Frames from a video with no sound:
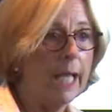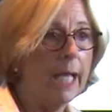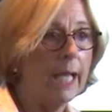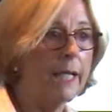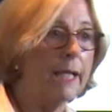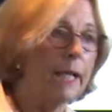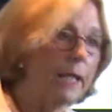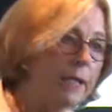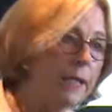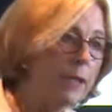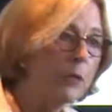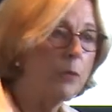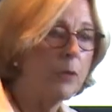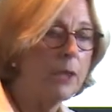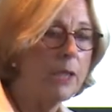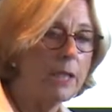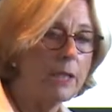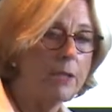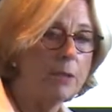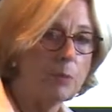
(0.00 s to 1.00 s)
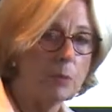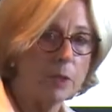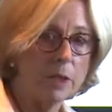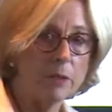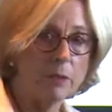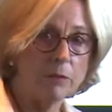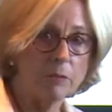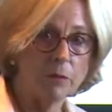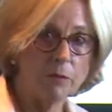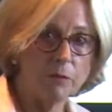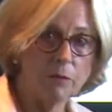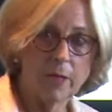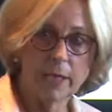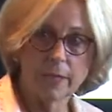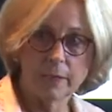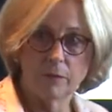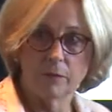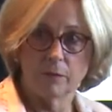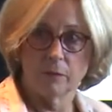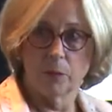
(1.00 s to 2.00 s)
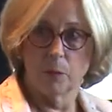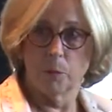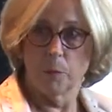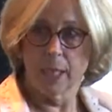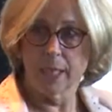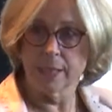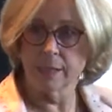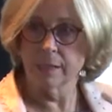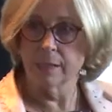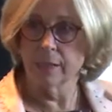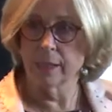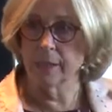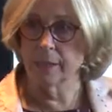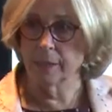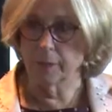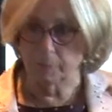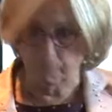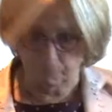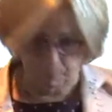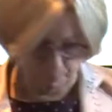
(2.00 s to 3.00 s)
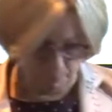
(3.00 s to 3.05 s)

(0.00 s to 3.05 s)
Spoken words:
And I think we need to bring the reflective capacity in.